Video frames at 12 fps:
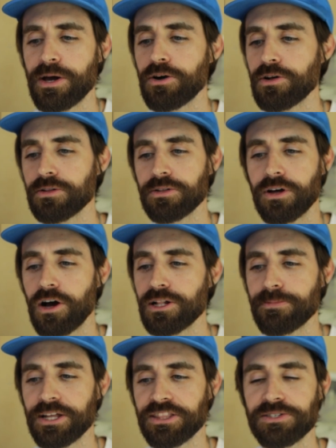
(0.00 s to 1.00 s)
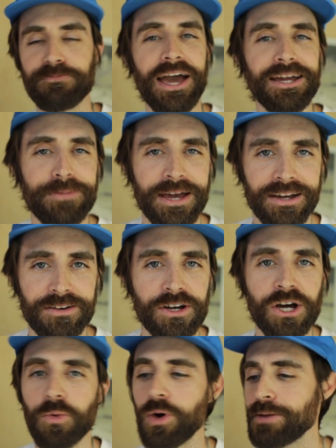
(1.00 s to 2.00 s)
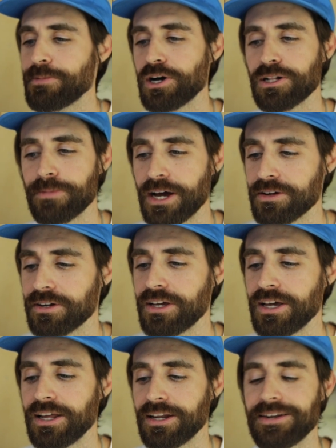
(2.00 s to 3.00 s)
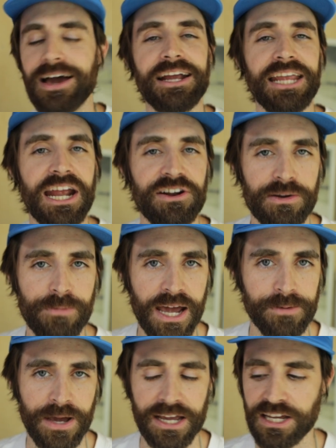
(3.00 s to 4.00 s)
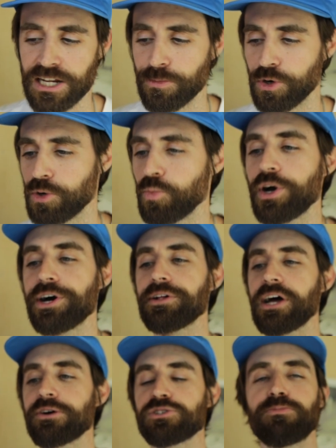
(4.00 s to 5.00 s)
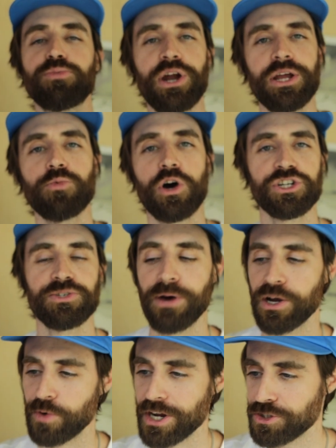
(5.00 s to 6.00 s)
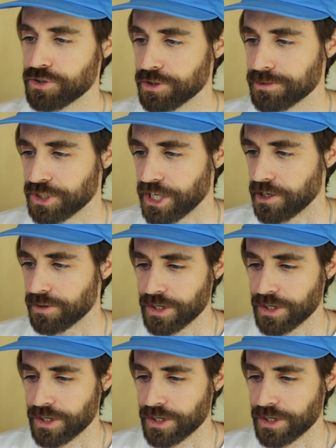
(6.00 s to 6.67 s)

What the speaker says: I all about this backpack? Why am I all about not carrying a backpack anymore? Well, I was brainwashed by Rachel. Shout out